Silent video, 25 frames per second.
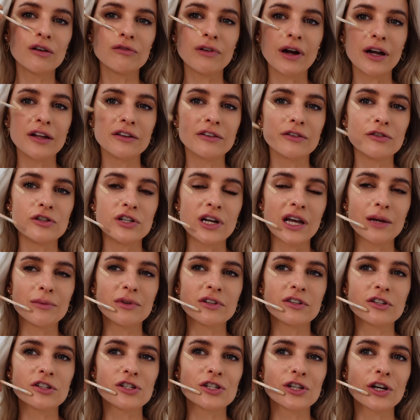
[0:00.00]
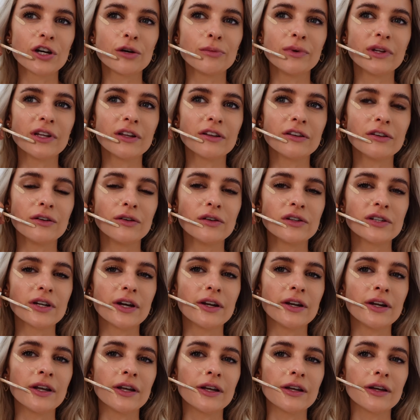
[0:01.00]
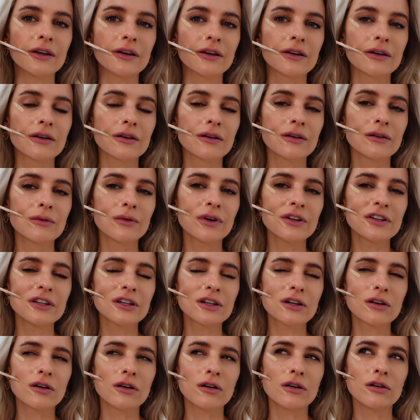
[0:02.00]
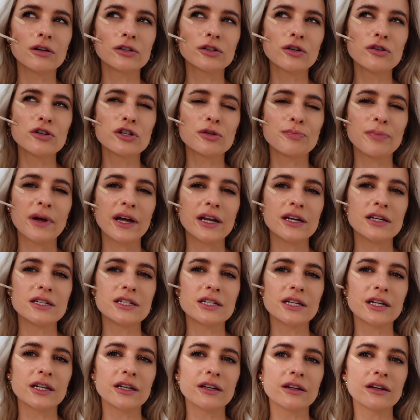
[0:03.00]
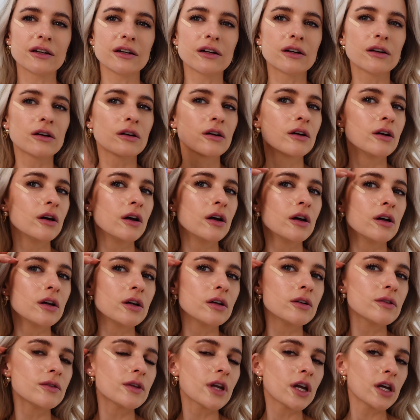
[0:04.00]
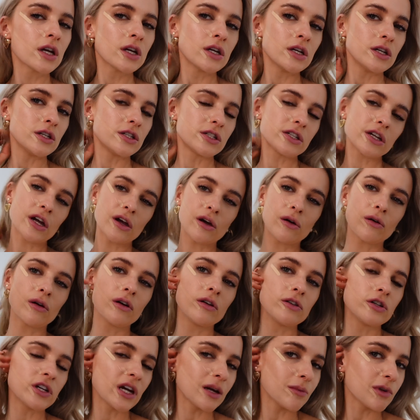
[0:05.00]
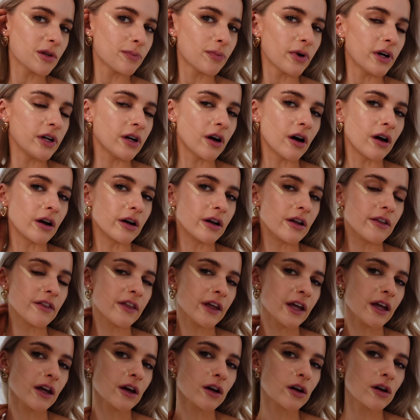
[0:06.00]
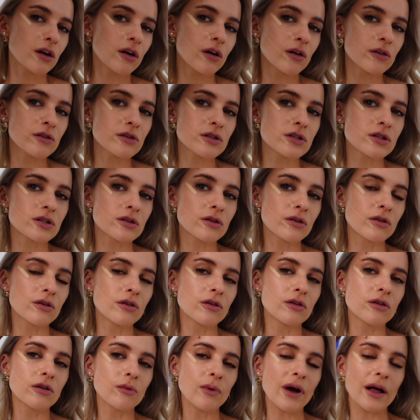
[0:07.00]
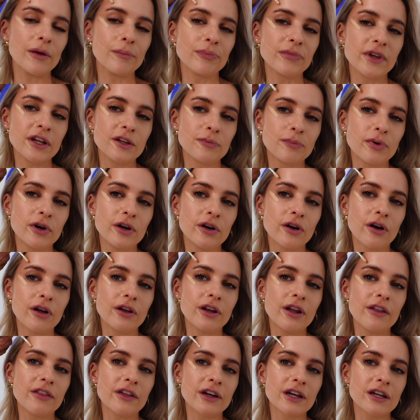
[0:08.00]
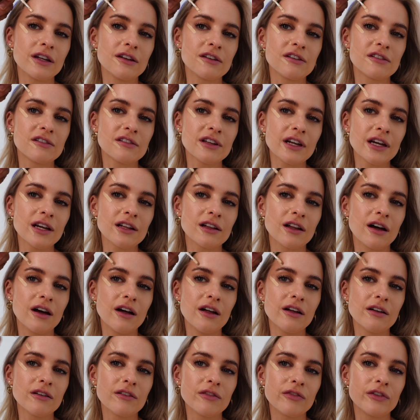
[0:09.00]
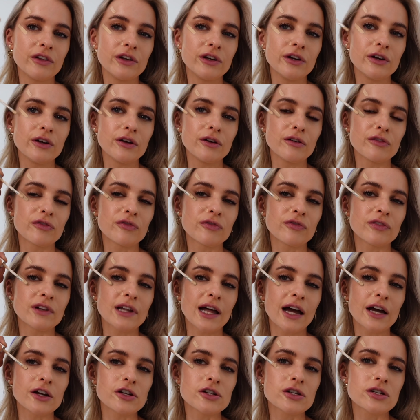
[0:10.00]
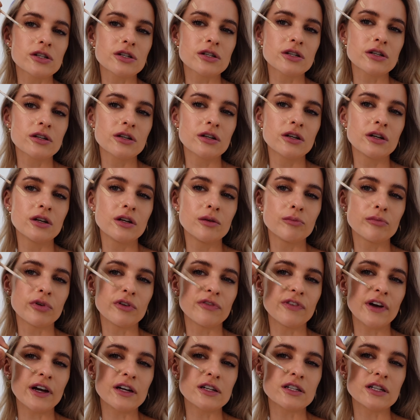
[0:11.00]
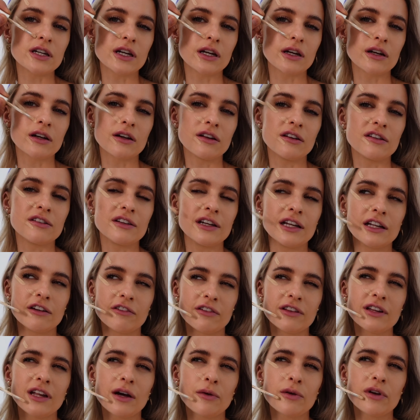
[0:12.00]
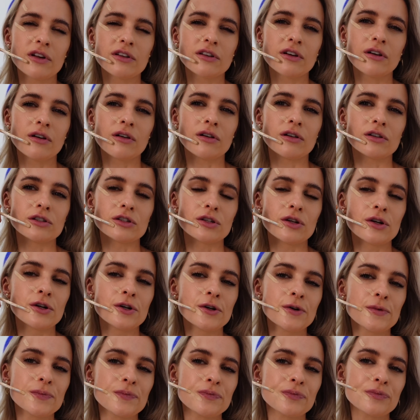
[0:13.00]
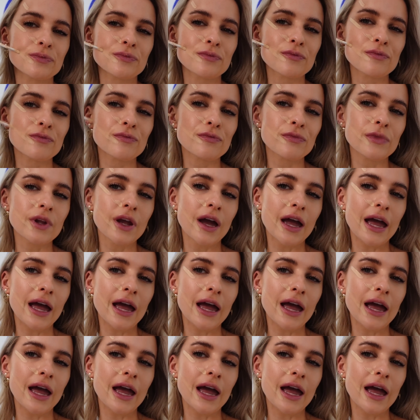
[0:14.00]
Right, so Jamie's just showing me this new technique. What's it called? Underpainting? Underpainting. So Jamie's putting on the contour, well, he's putting on the concealer, the new Flash Perfecting Concealer, isn't that what it's called? Yeah, Backstage.